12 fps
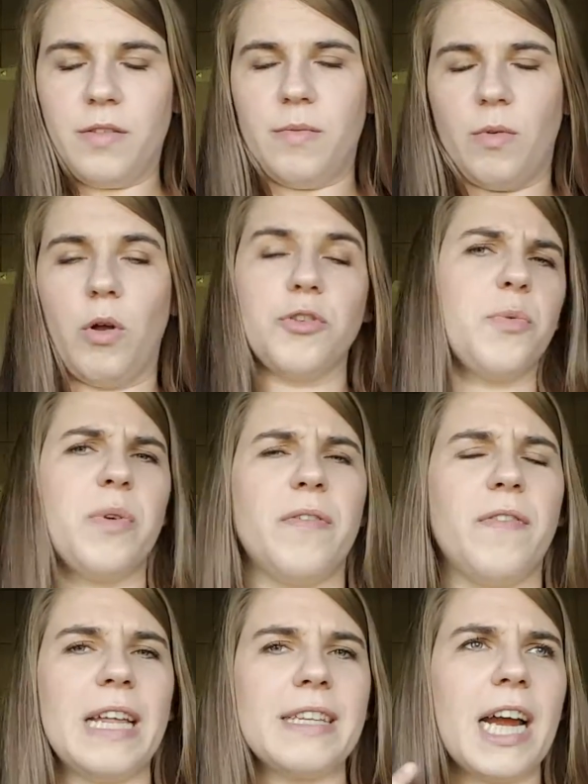also with a
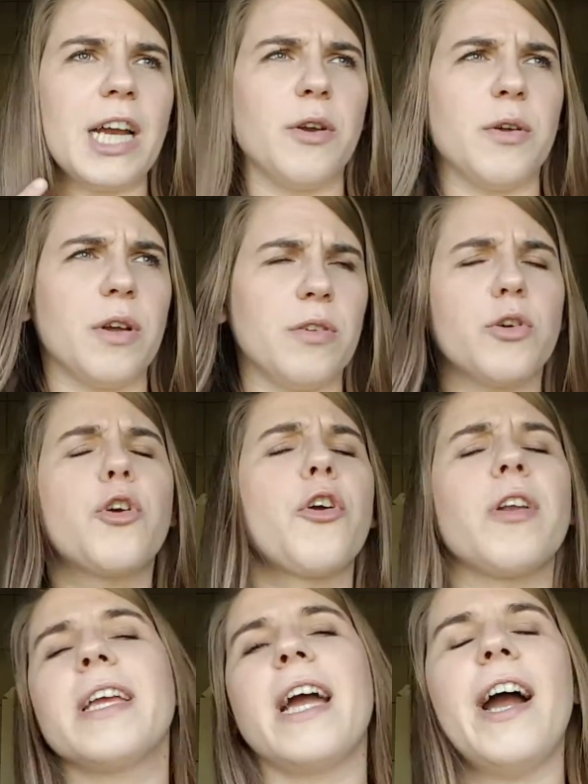flat iron or a
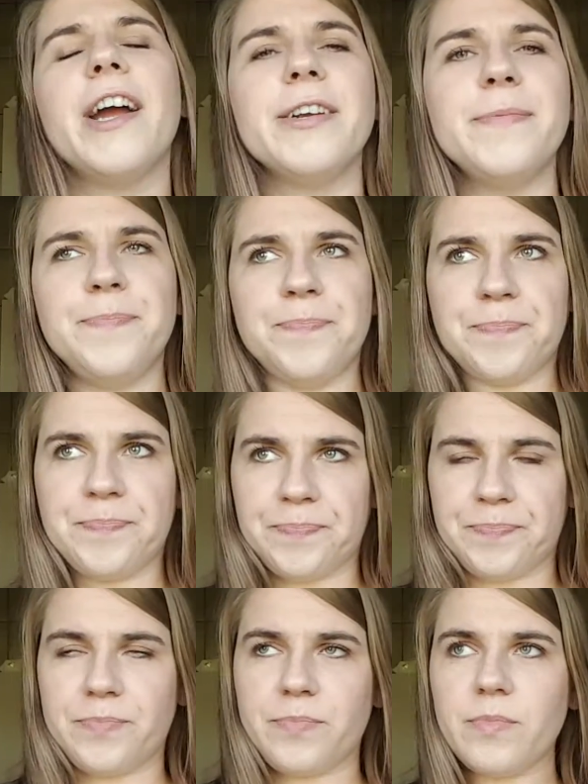curling iron.
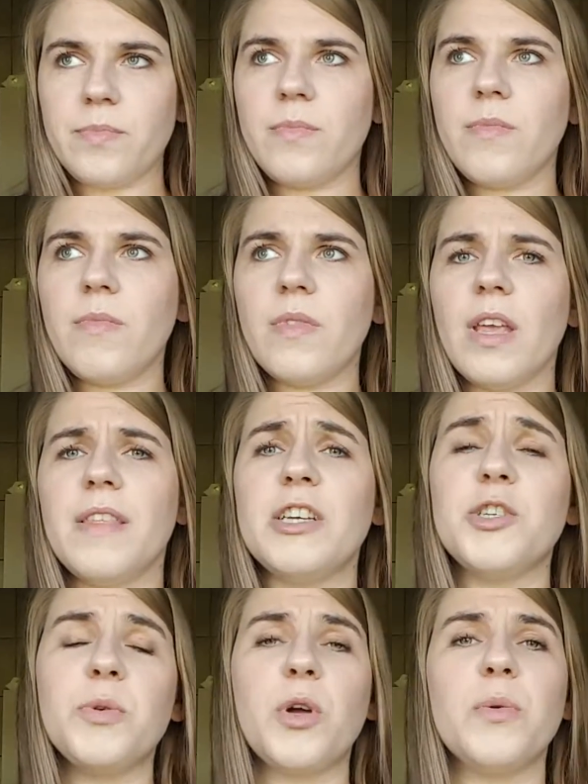And then
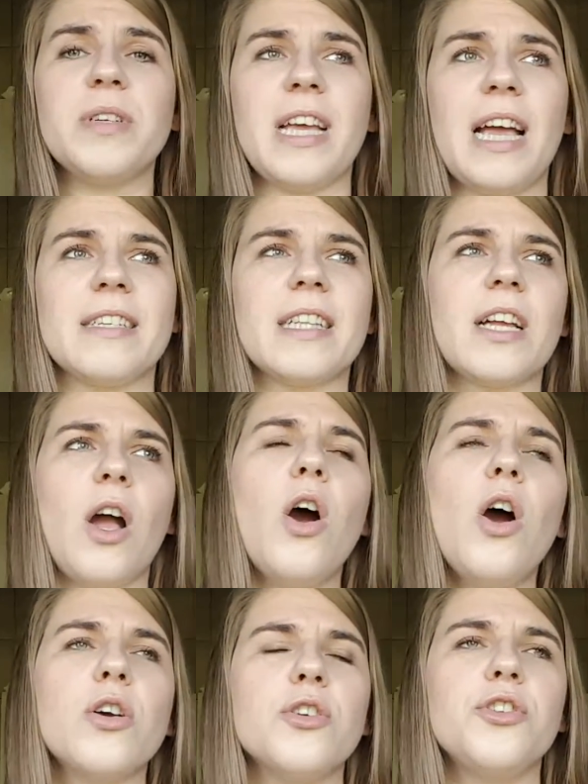she would always ask, like,
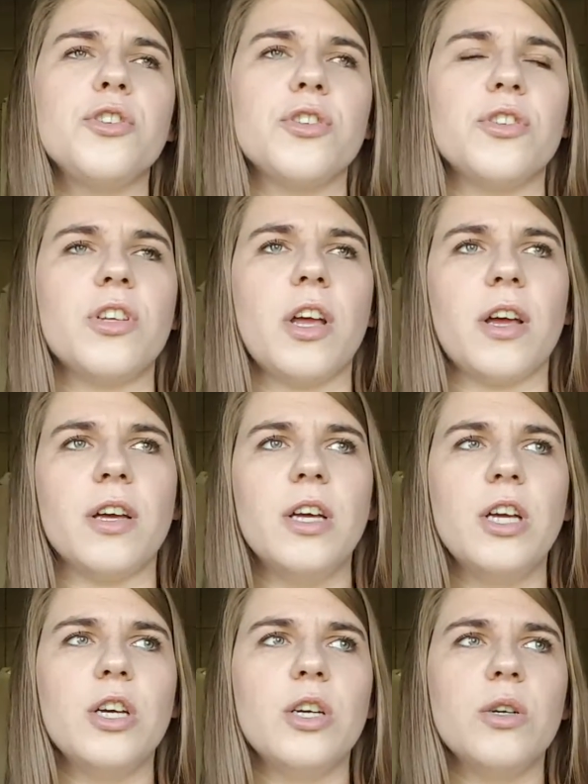oh, could you just,
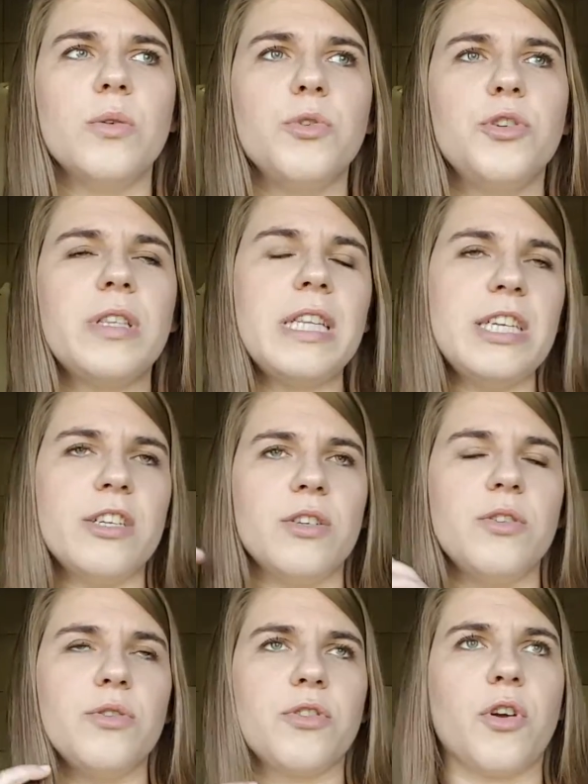would you at least
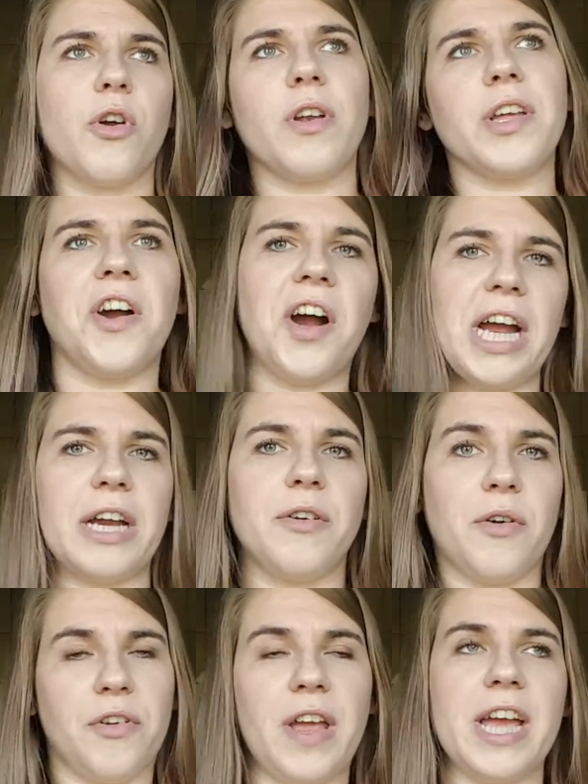use a curling iron
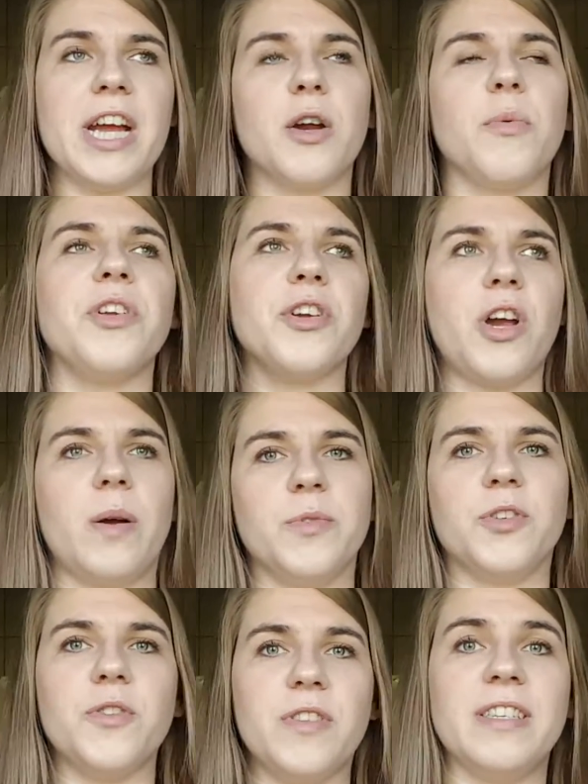on your hair when you come
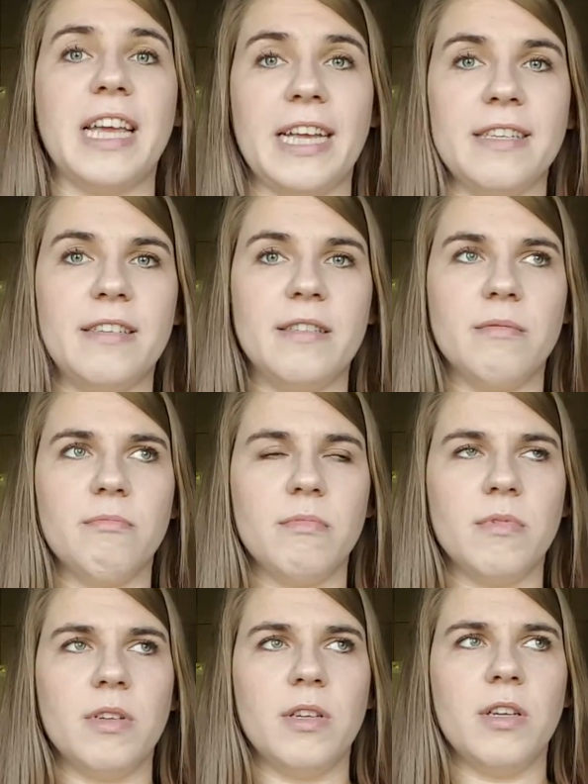to the date?
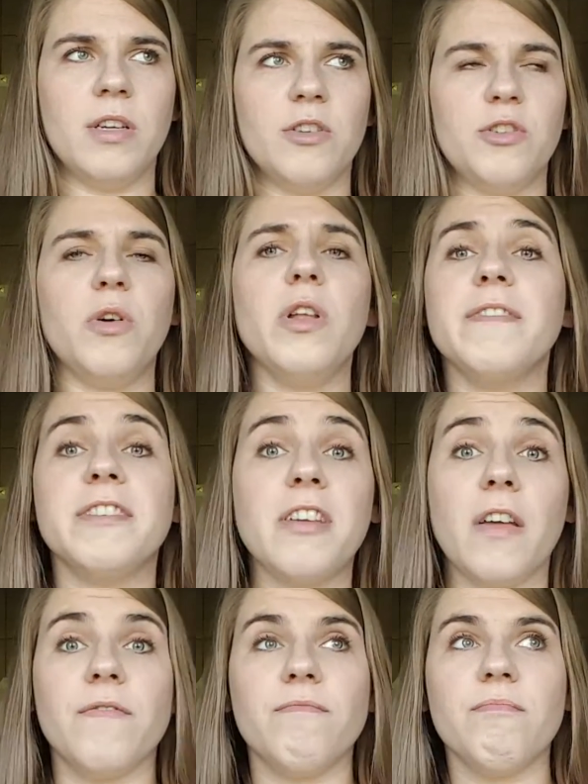So all of a
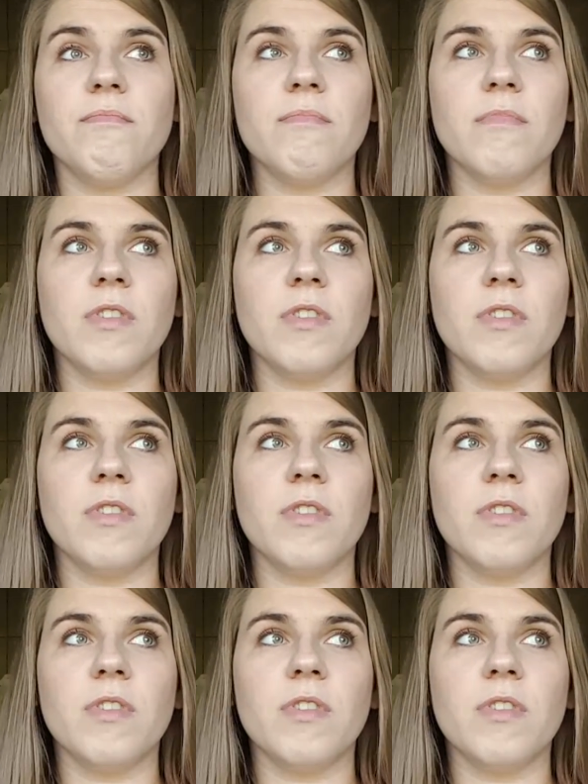sudden,